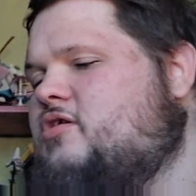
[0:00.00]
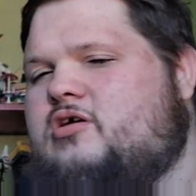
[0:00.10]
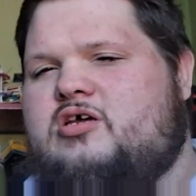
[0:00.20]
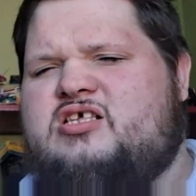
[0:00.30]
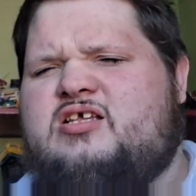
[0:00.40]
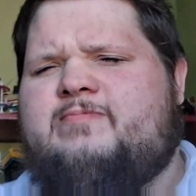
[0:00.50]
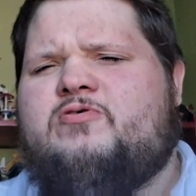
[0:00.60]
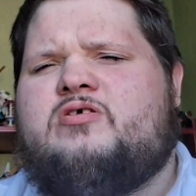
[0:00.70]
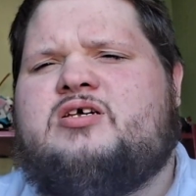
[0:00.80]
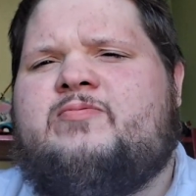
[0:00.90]
He's going to
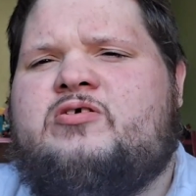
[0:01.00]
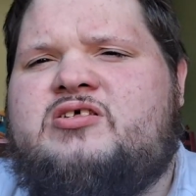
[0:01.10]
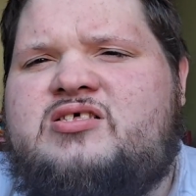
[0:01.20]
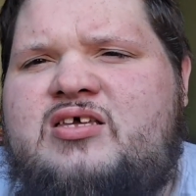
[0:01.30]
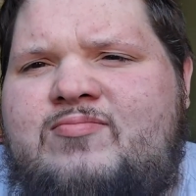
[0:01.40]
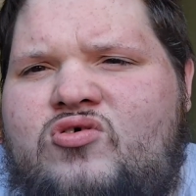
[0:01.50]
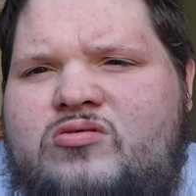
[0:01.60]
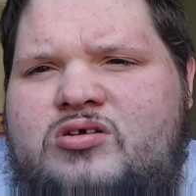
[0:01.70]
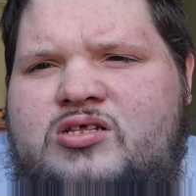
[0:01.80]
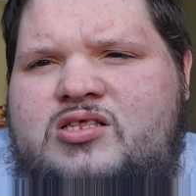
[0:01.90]
put a type of
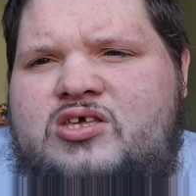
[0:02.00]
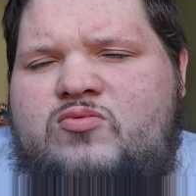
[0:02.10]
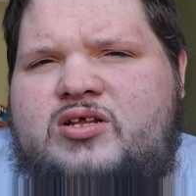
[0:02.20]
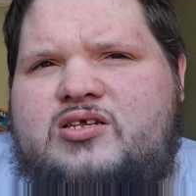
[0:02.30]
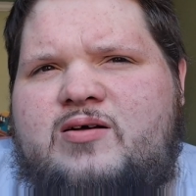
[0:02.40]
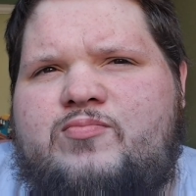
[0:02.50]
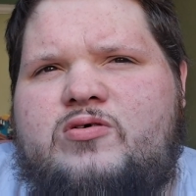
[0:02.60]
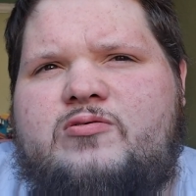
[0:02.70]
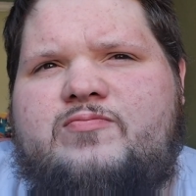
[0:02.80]
concealment up.